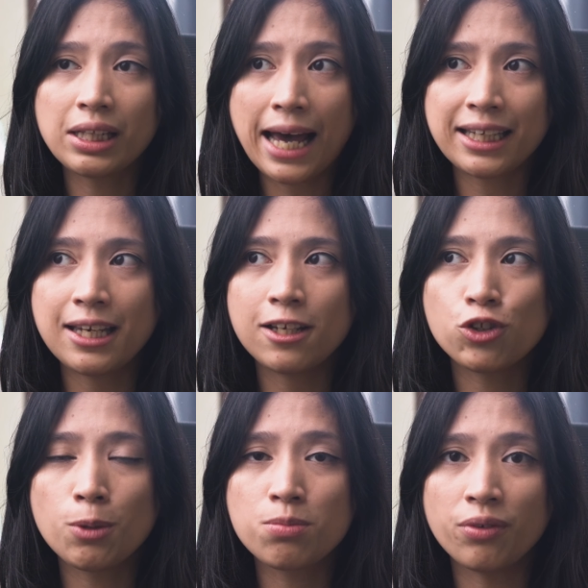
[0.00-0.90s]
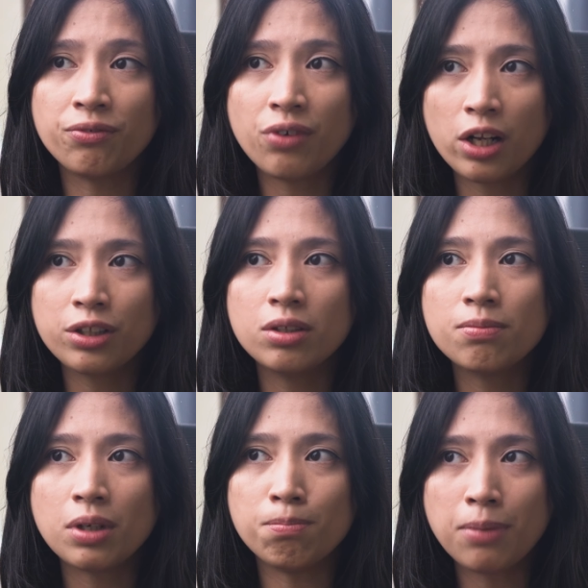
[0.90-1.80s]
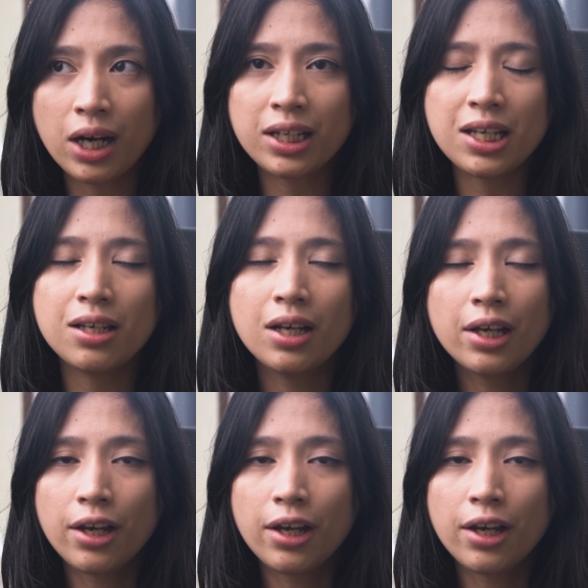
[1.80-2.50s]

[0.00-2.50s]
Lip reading: lacking in terms of volume and body,